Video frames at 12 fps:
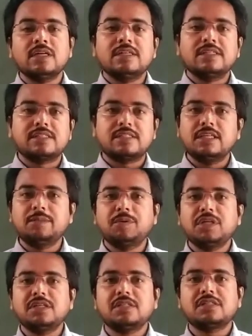sea
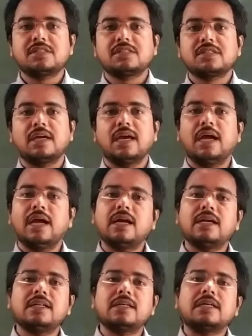breeze
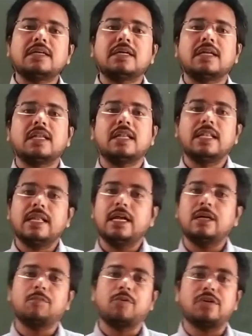and
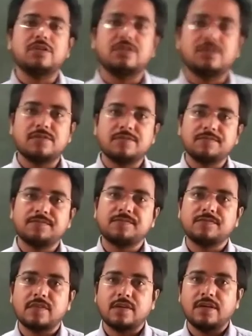land breeze.
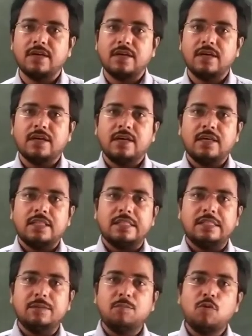
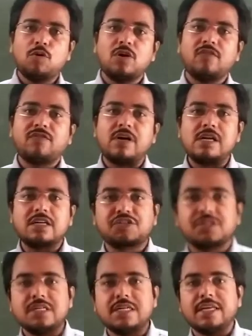The mode of
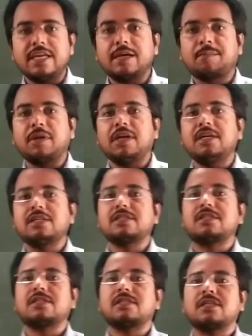conduction take
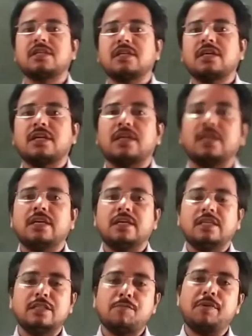place
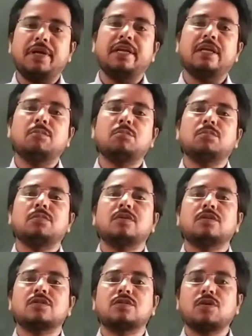in the
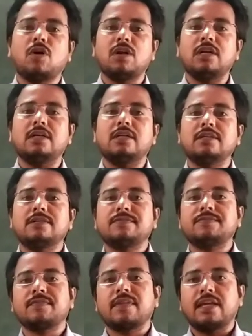medium solid
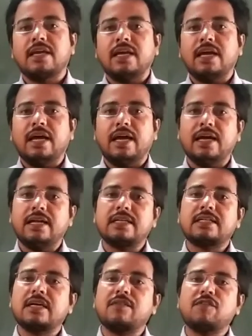
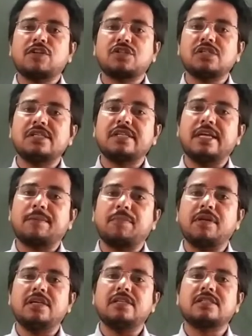and convection take
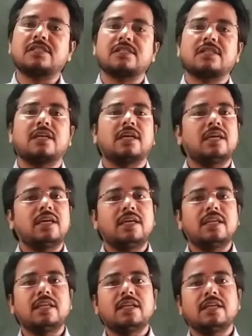place in